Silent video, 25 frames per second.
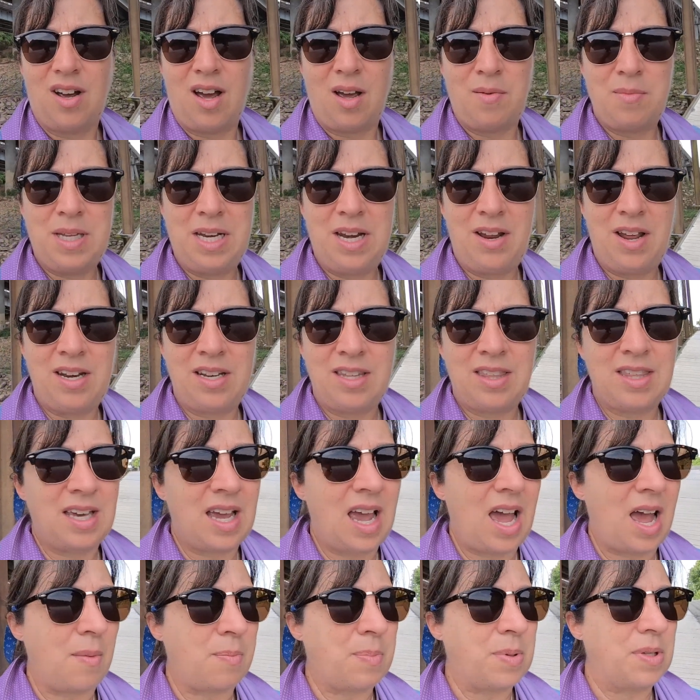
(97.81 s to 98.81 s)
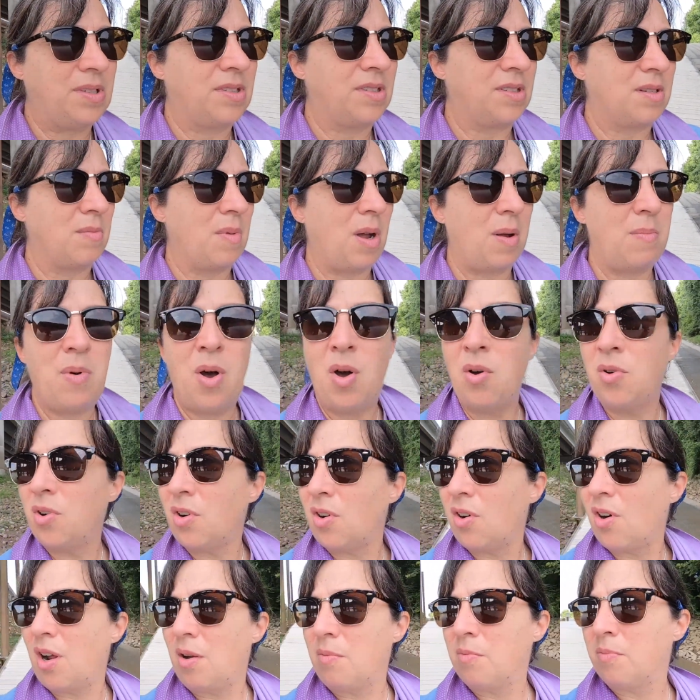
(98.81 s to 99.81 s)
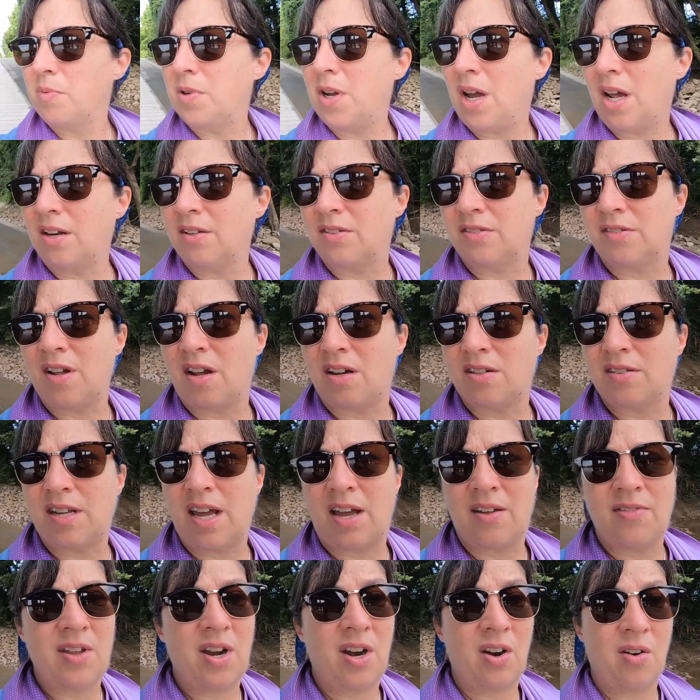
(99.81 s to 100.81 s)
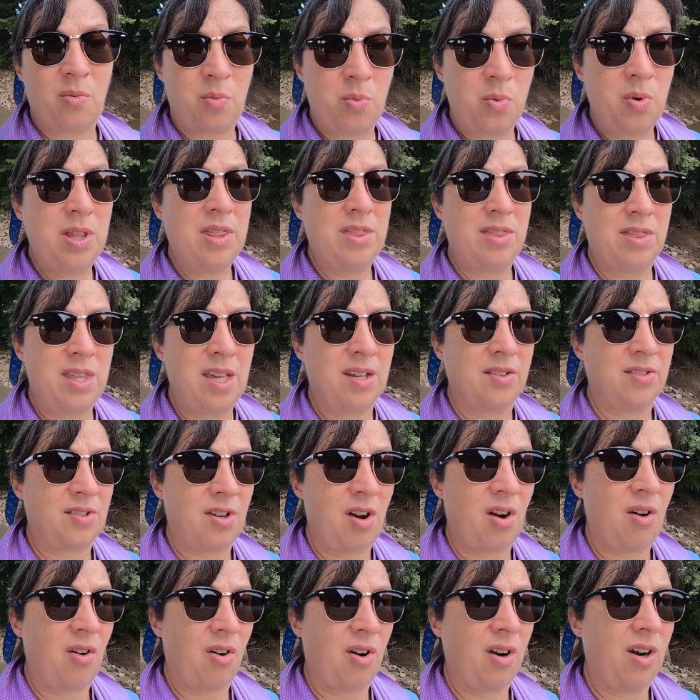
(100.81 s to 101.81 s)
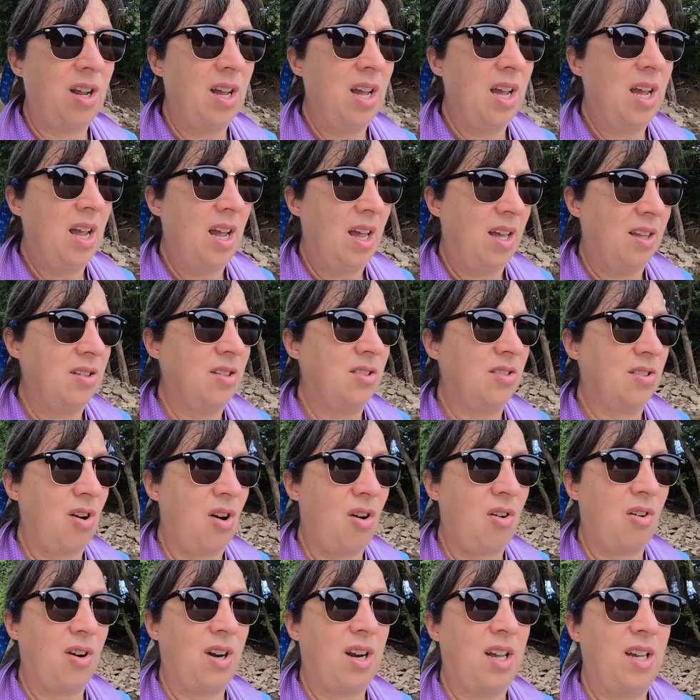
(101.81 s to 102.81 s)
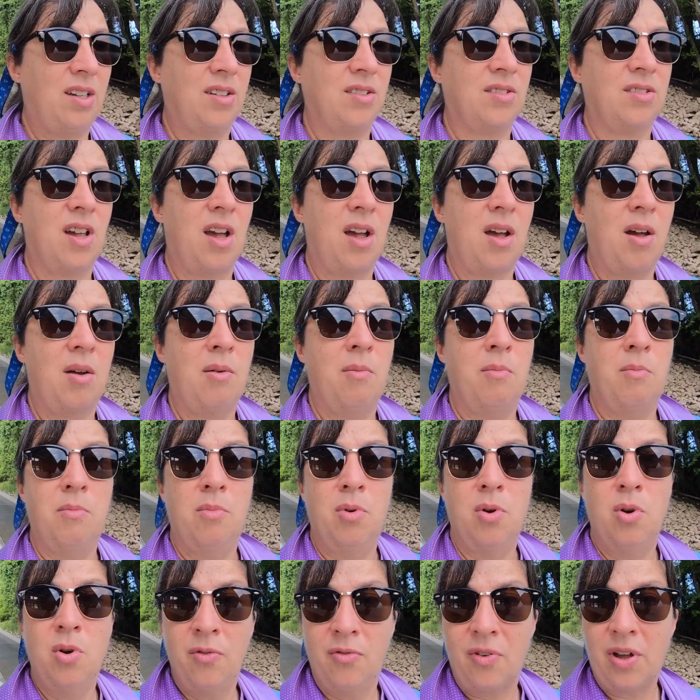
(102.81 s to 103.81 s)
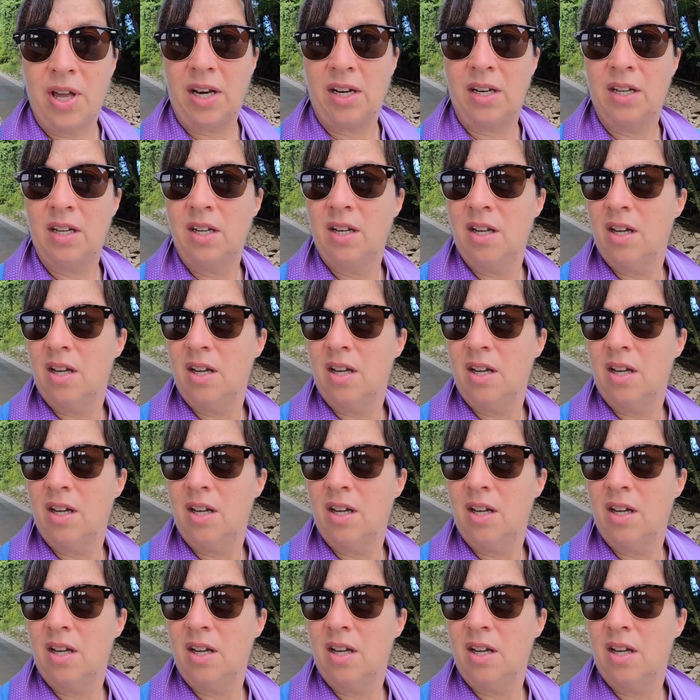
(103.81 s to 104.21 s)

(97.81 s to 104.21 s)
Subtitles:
I mean, anything happens to my motor, I'm kind of stuck down there with this current, and this current is moving.